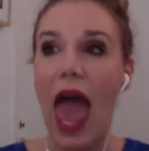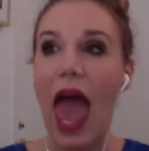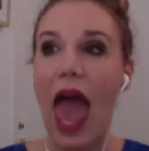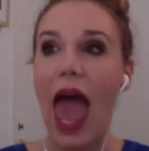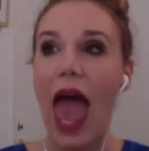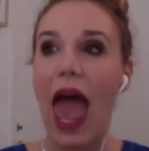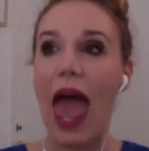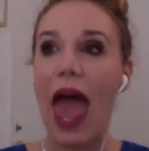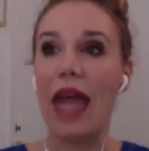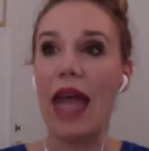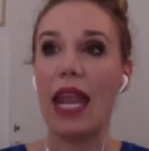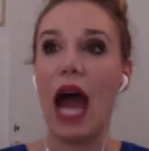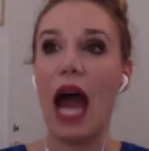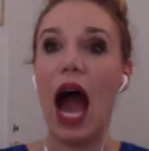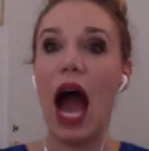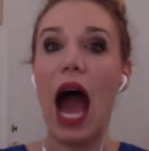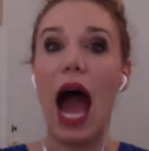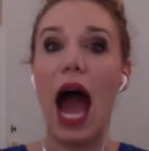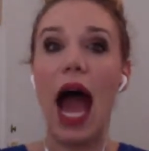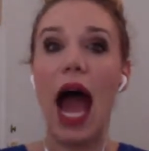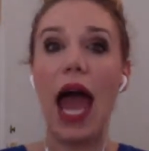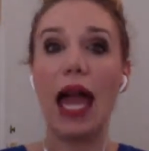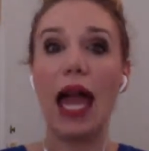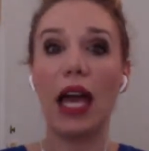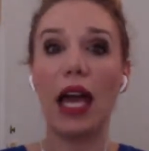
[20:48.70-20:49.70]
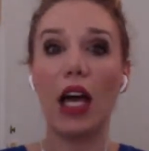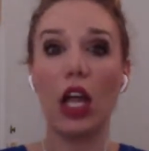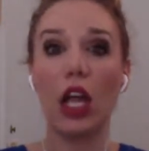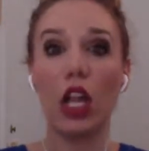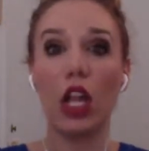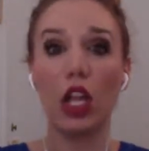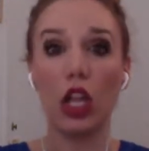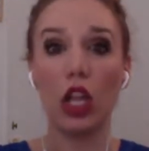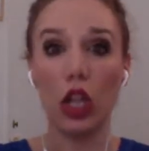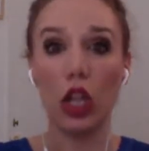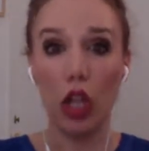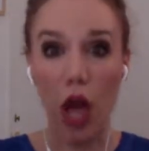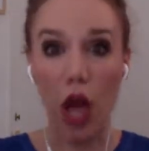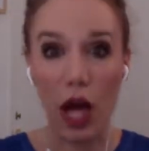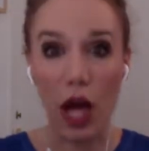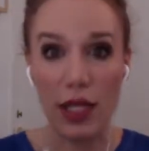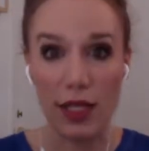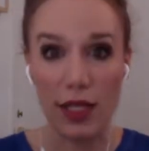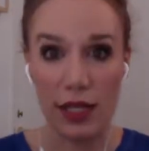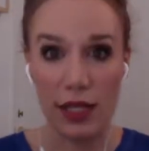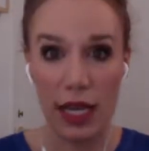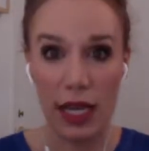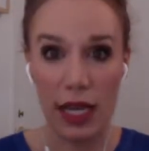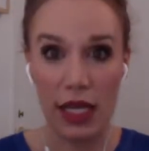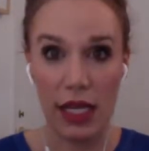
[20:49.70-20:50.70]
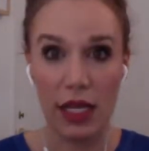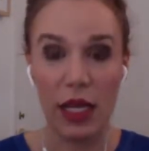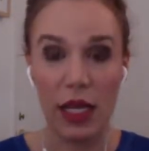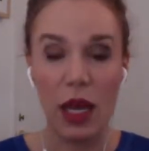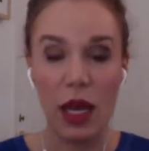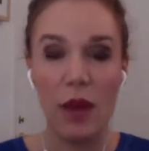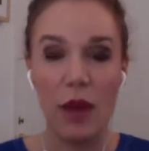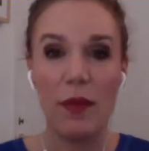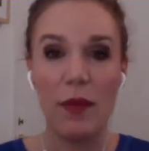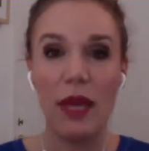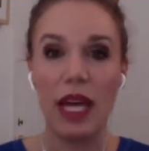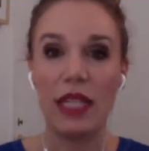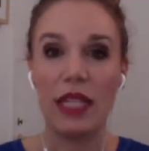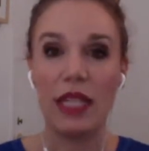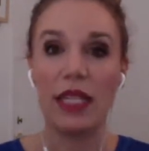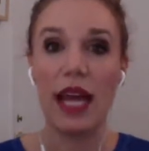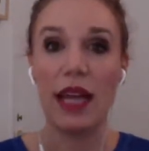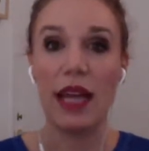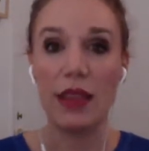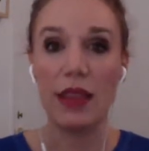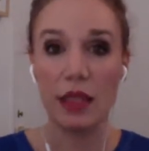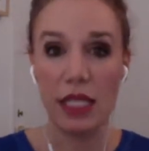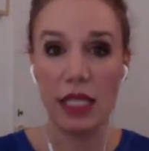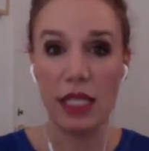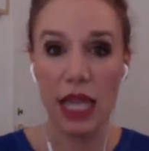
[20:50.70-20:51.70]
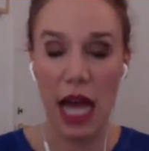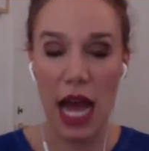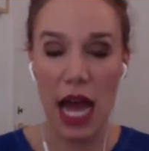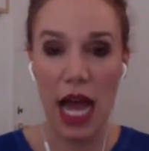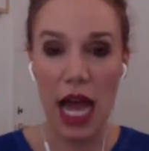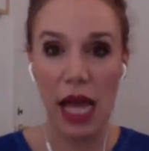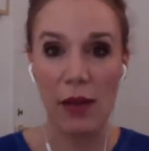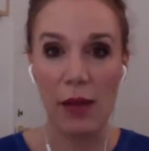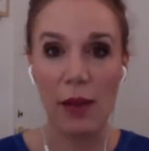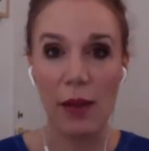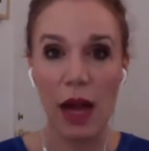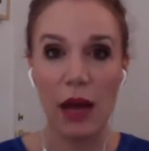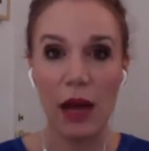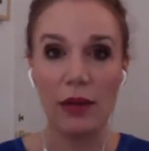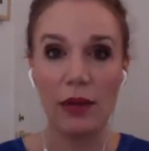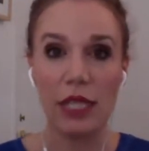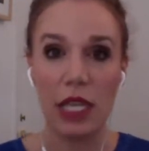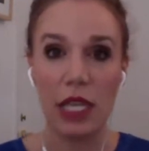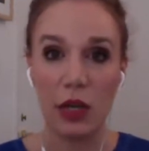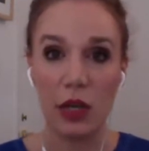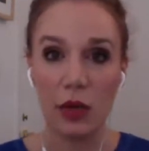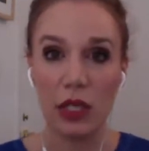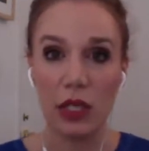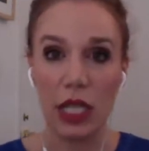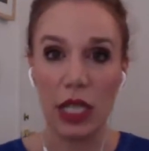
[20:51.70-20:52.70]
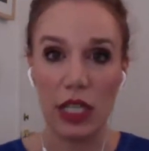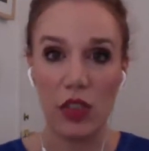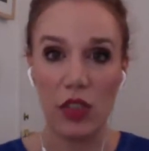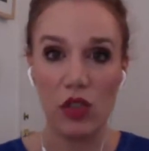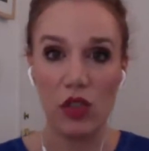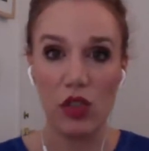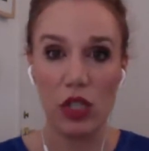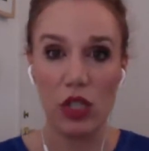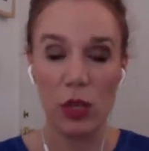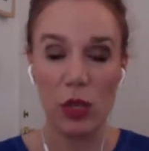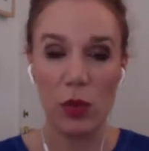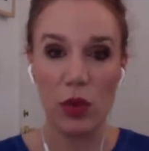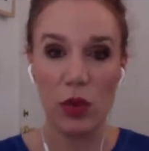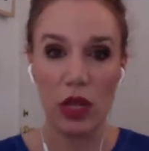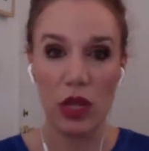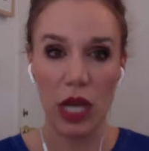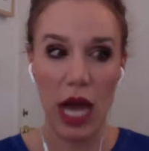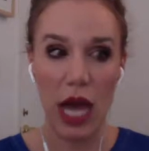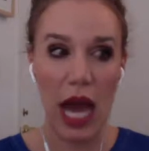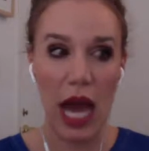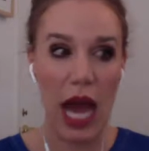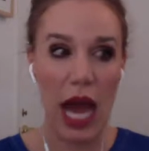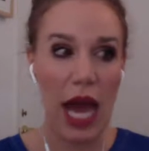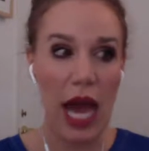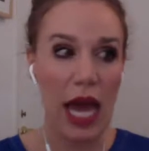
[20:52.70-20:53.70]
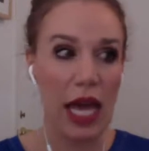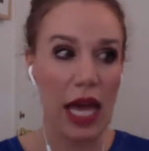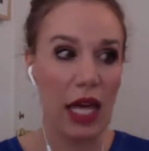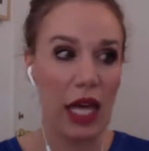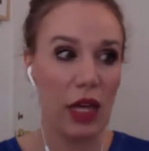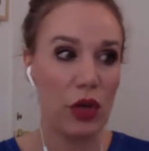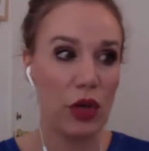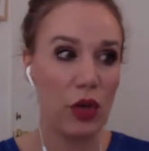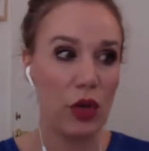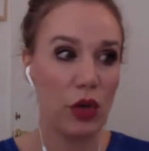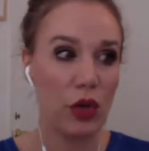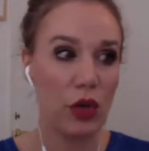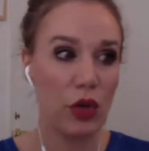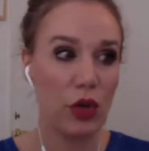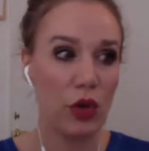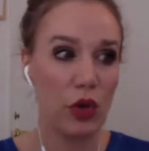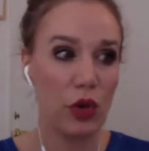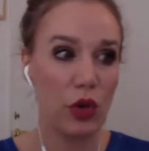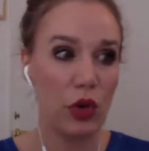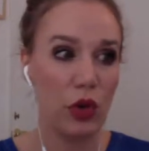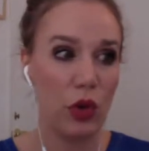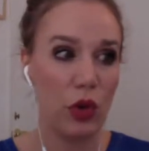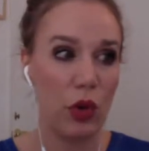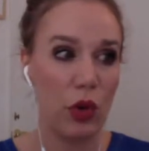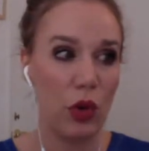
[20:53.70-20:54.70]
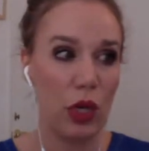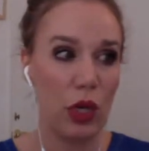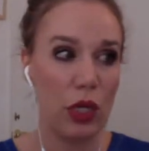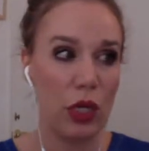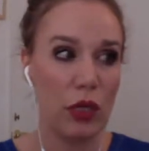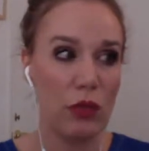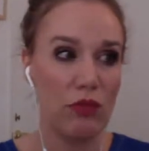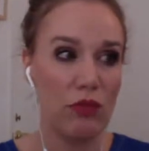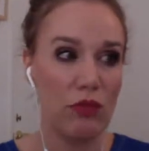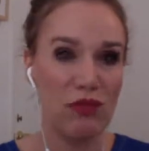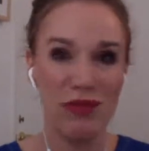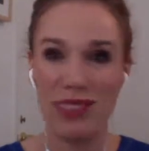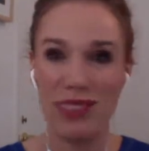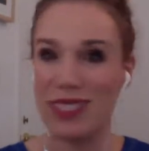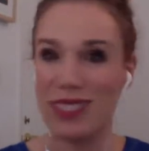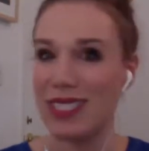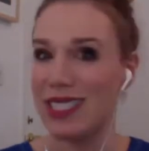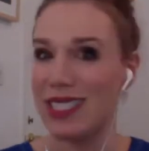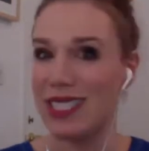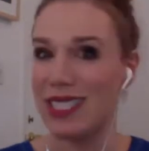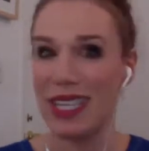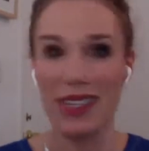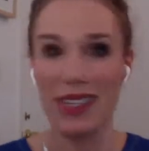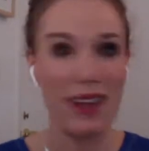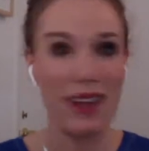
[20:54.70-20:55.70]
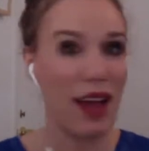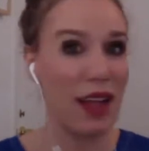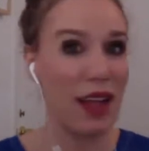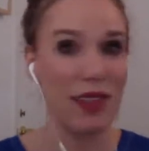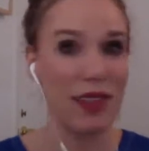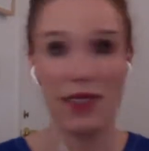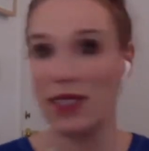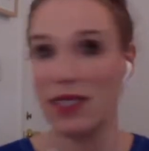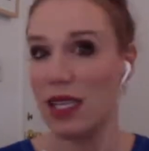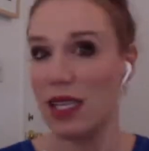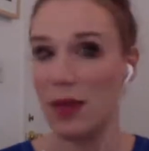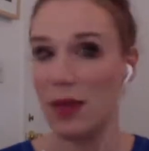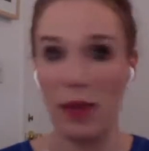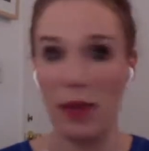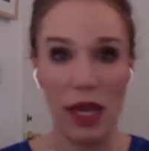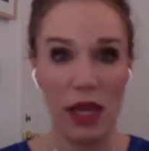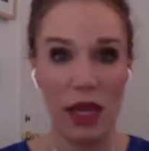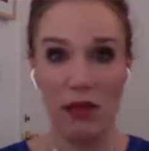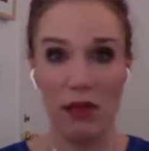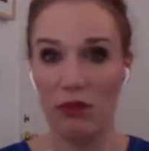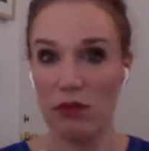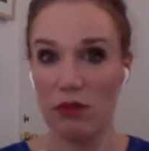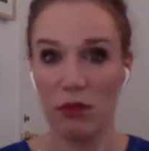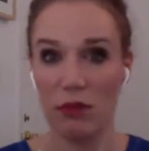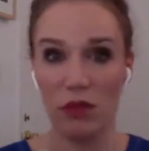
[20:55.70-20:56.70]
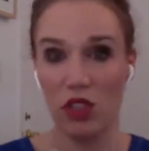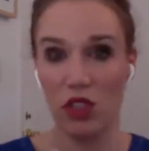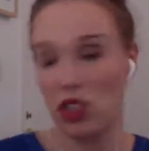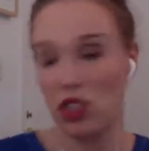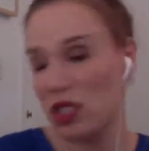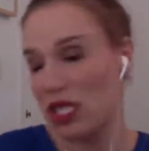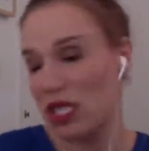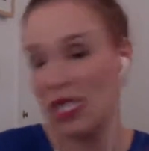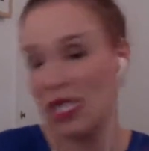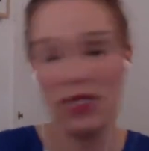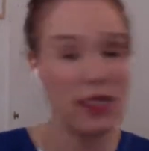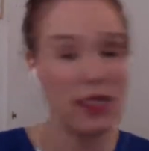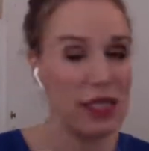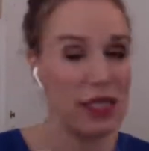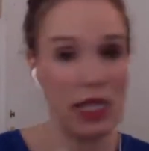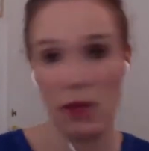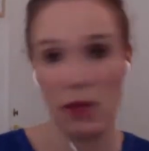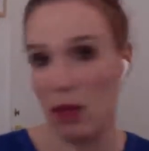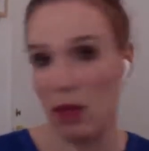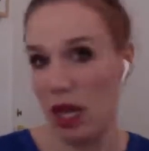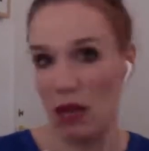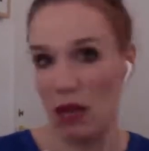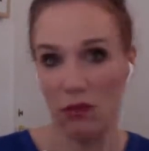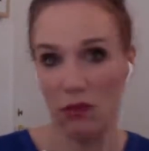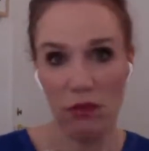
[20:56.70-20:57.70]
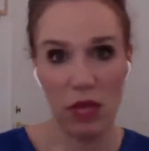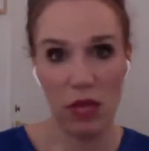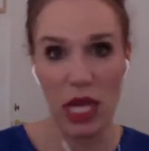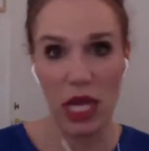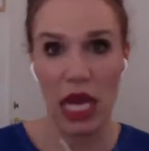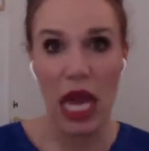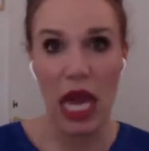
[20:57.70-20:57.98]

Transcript: And I lost it. Because at the time, I was in a relationship with a guy who did not see me, just didn't see me.